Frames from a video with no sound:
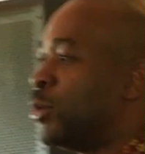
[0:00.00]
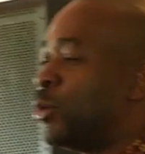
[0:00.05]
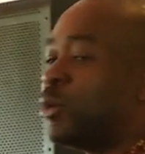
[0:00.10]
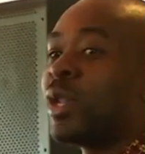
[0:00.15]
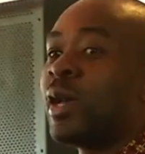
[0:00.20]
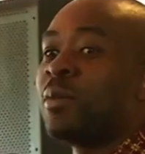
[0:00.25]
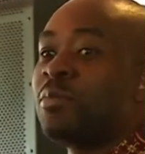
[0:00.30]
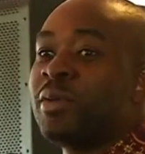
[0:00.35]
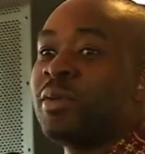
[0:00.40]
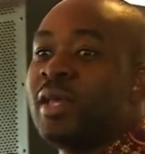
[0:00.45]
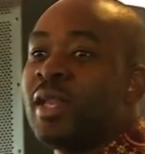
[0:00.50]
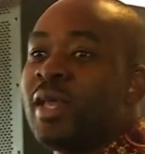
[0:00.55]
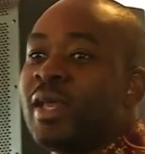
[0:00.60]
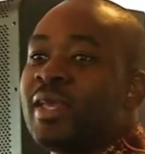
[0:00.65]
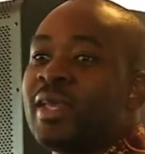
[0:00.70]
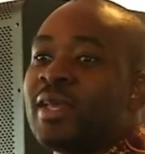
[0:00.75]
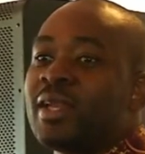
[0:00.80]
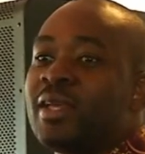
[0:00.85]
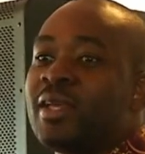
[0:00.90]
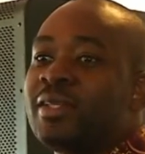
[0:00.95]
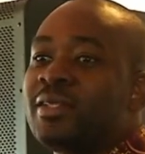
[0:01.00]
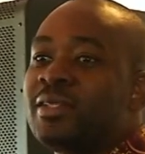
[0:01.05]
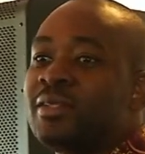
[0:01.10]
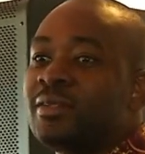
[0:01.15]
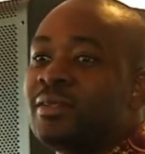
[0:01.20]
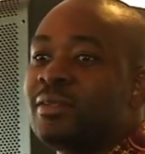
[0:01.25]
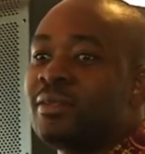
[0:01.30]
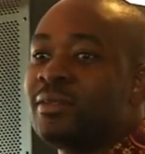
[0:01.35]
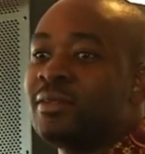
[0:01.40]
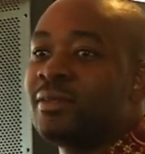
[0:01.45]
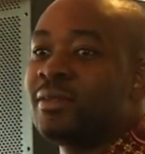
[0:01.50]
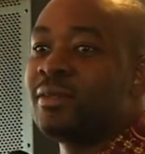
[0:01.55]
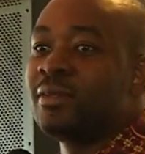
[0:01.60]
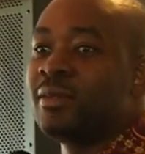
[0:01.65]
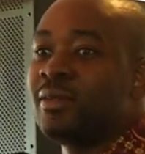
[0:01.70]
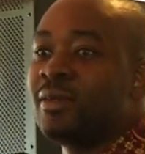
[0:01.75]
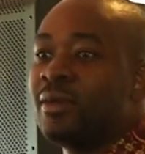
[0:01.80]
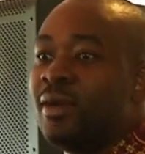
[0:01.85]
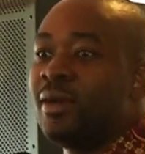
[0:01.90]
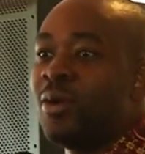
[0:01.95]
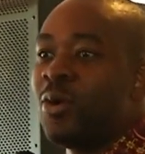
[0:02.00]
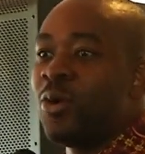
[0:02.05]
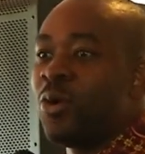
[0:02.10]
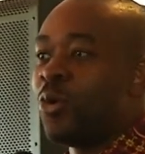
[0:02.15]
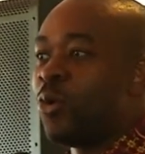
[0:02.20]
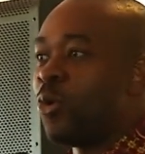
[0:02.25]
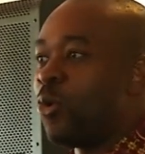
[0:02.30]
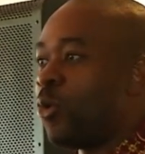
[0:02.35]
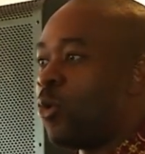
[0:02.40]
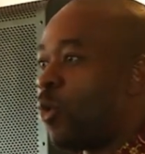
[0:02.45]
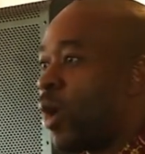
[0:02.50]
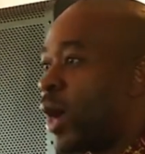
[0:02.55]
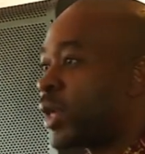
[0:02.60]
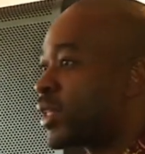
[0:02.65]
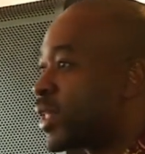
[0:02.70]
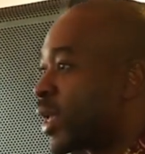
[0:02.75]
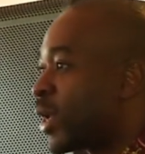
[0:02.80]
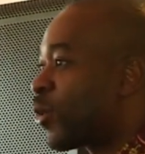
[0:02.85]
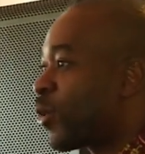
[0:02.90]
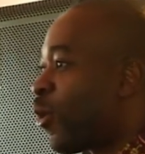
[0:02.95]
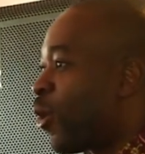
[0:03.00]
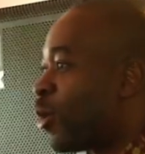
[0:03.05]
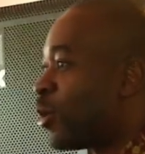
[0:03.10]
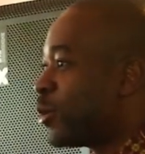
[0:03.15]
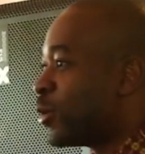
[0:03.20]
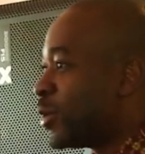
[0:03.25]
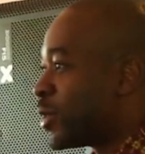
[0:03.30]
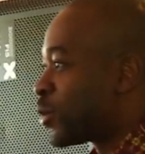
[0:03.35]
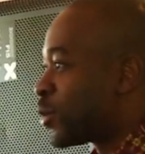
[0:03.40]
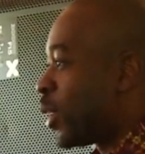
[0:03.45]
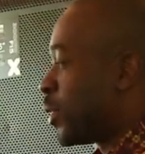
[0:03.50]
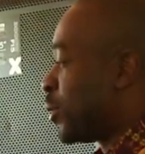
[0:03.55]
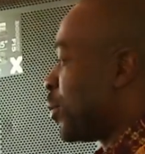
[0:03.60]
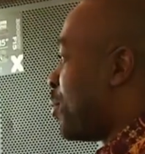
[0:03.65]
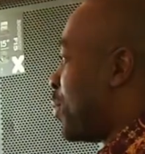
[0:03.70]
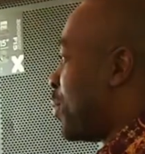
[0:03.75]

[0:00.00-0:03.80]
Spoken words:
you will appear like a rat. What they call you is what you